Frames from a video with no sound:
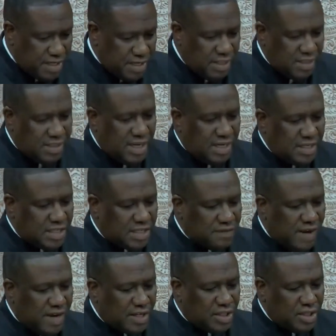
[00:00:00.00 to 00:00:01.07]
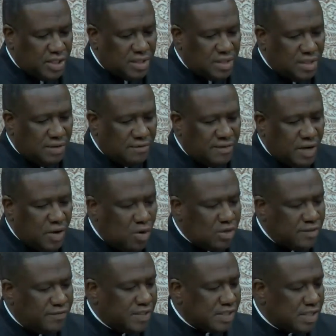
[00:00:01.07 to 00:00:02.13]
in satisfaction of a
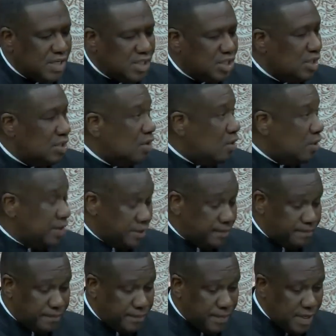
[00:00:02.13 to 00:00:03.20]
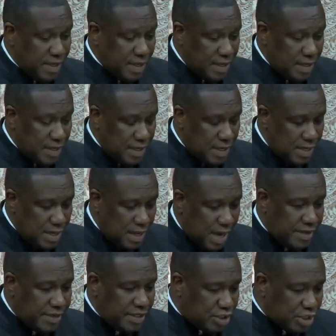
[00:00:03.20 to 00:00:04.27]
confiscation order.
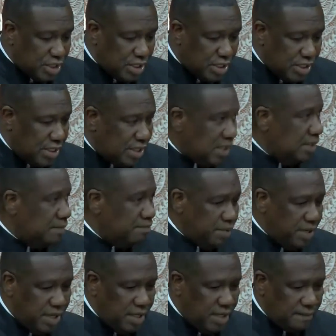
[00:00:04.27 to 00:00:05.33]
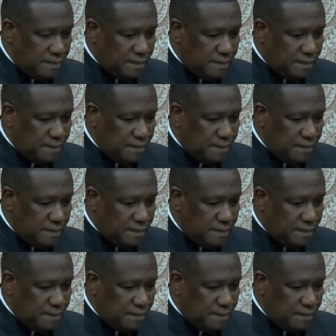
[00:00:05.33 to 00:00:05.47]
Additionally, in B,